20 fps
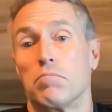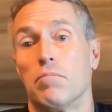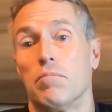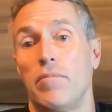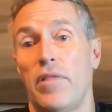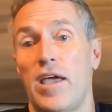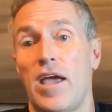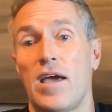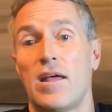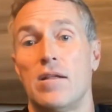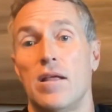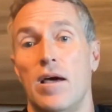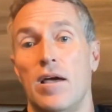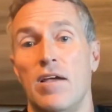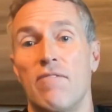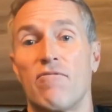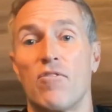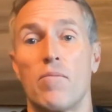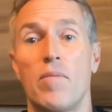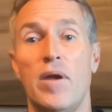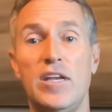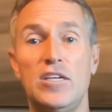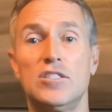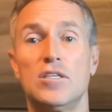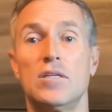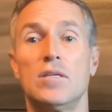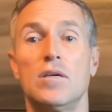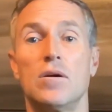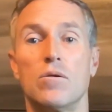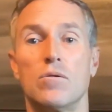they had
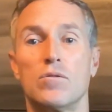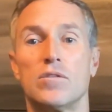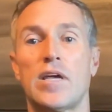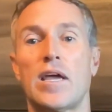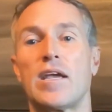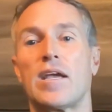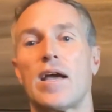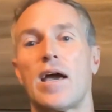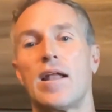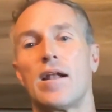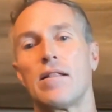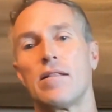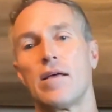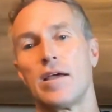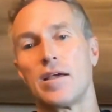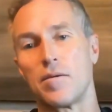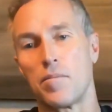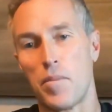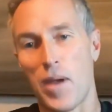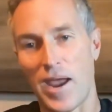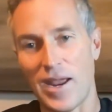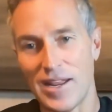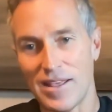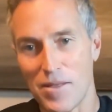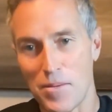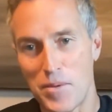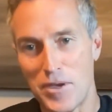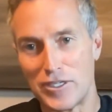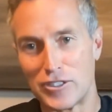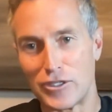information that was like painting
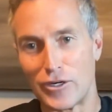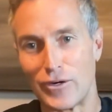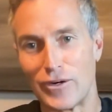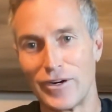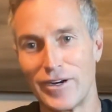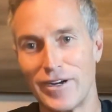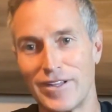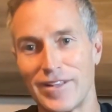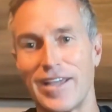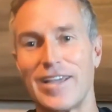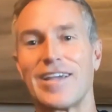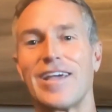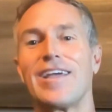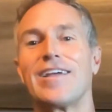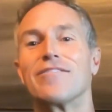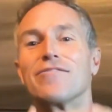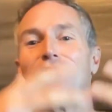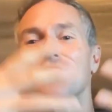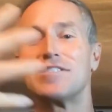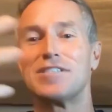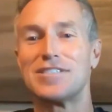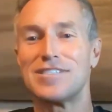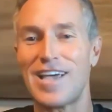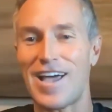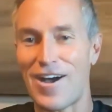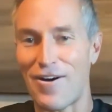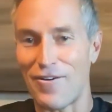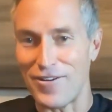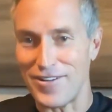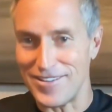the picture. Hey, this is
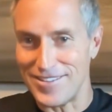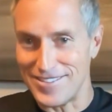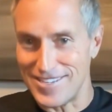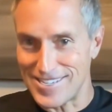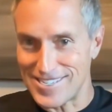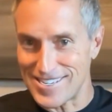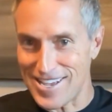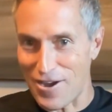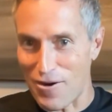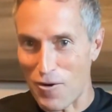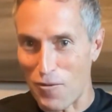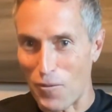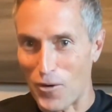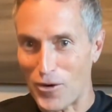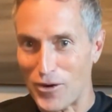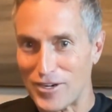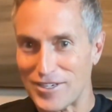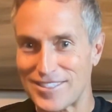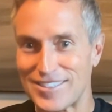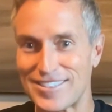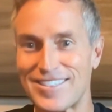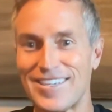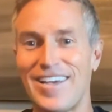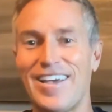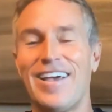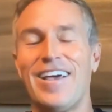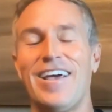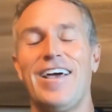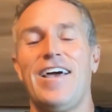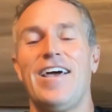how it works.
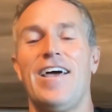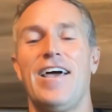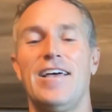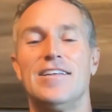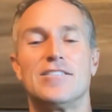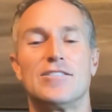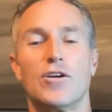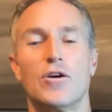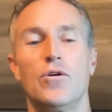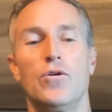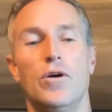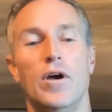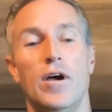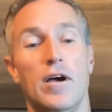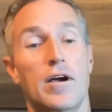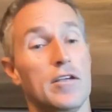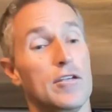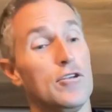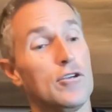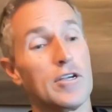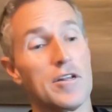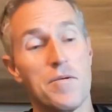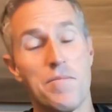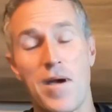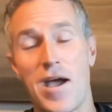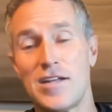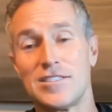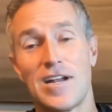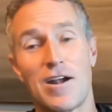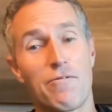And so you can
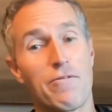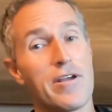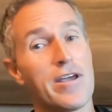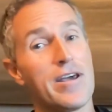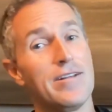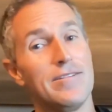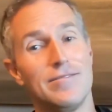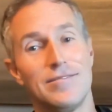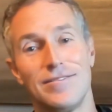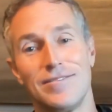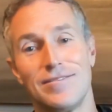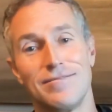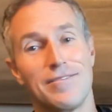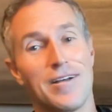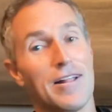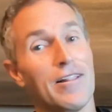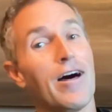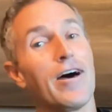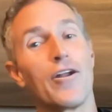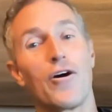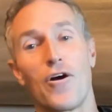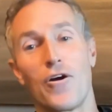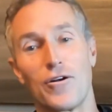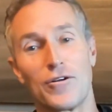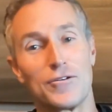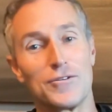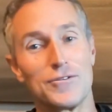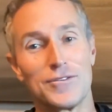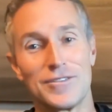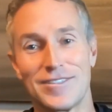imagine I read a lot of
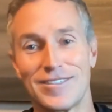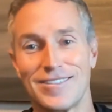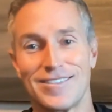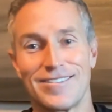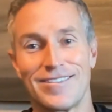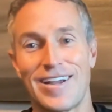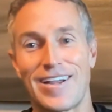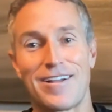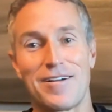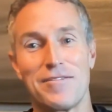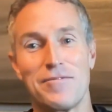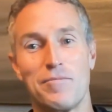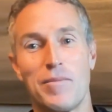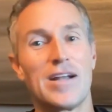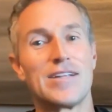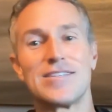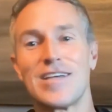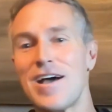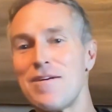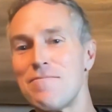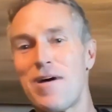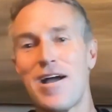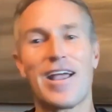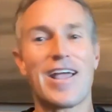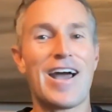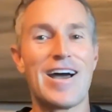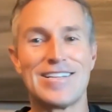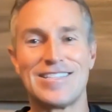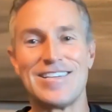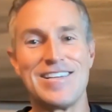articles. Like by the time I
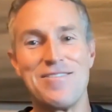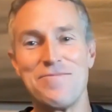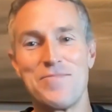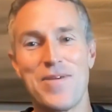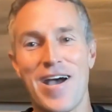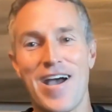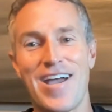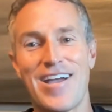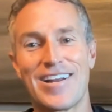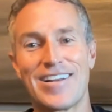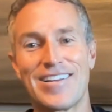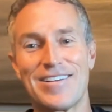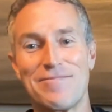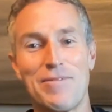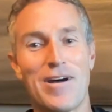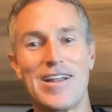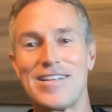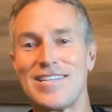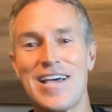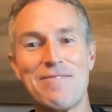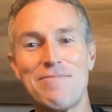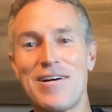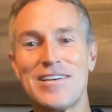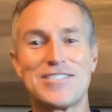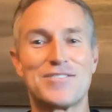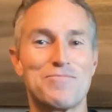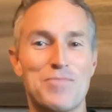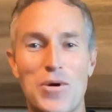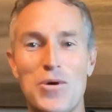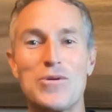got to Impact, by the time I
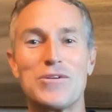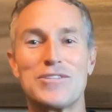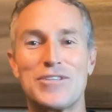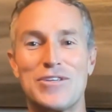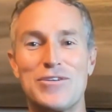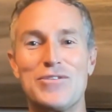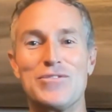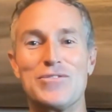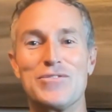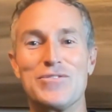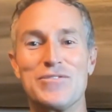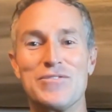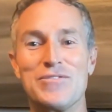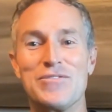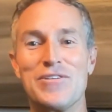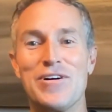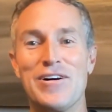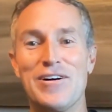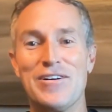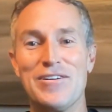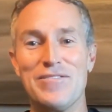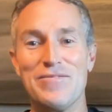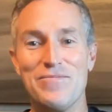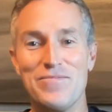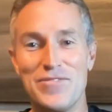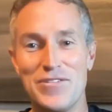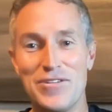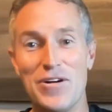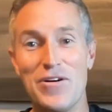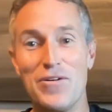spoke to
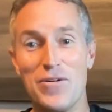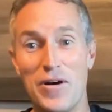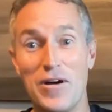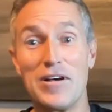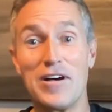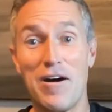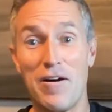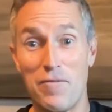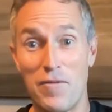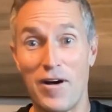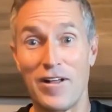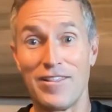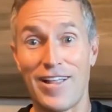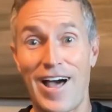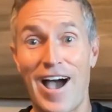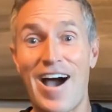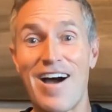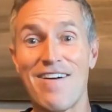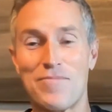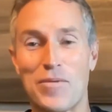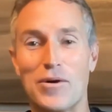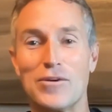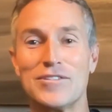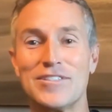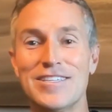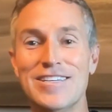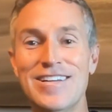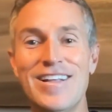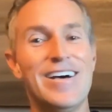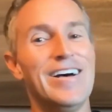a live
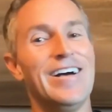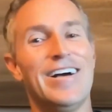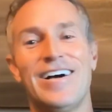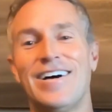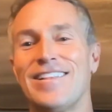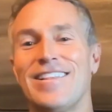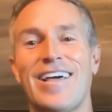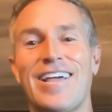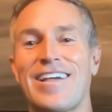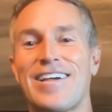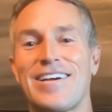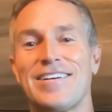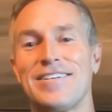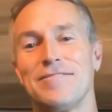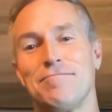person, like